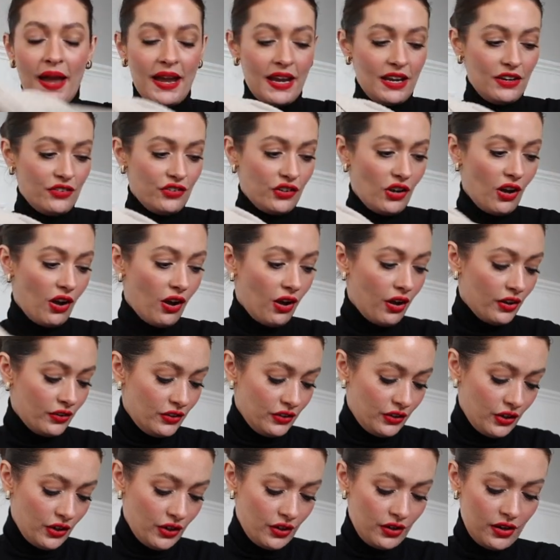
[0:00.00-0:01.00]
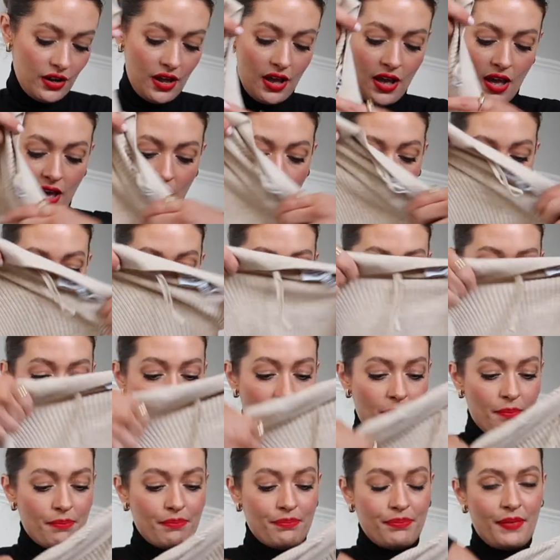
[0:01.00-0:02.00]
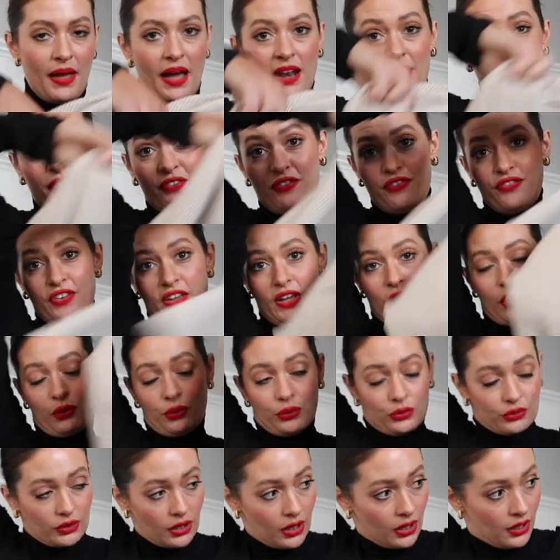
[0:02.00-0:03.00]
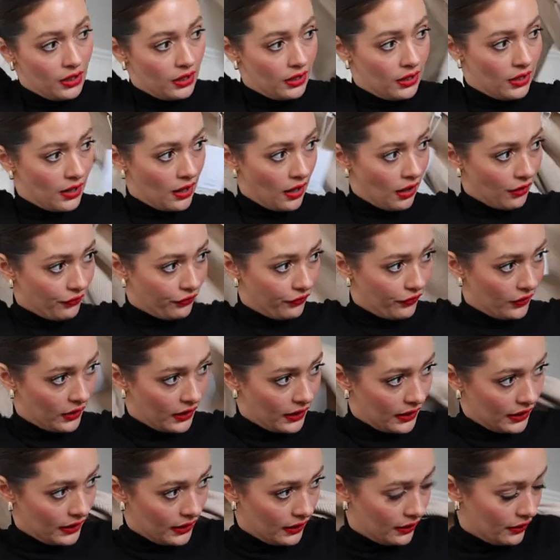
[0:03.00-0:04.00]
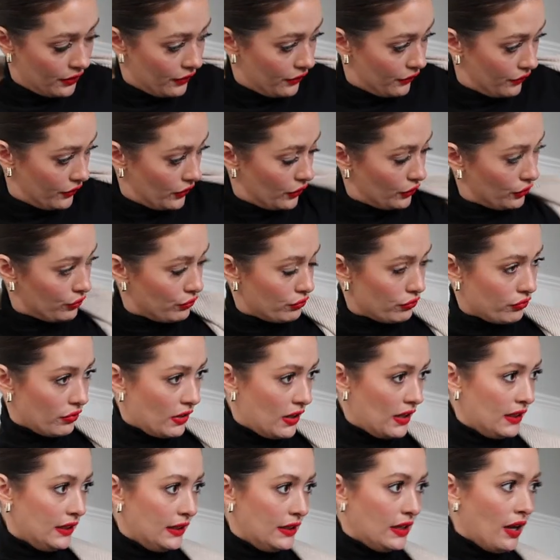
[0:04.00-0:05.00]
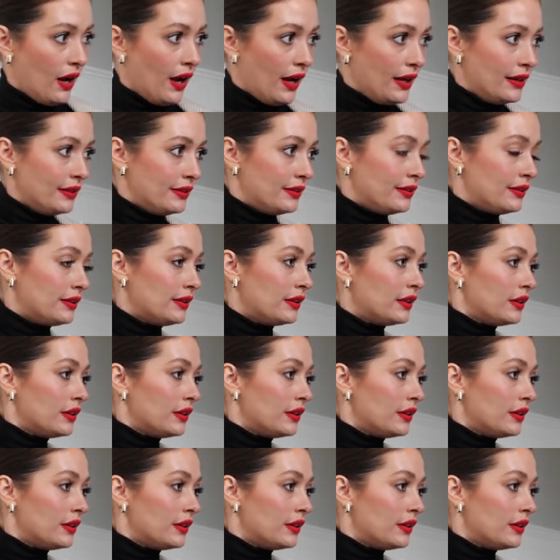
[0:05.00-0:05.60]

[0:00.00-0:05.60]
beige cardigan um, and it feels lovely. It was really nice.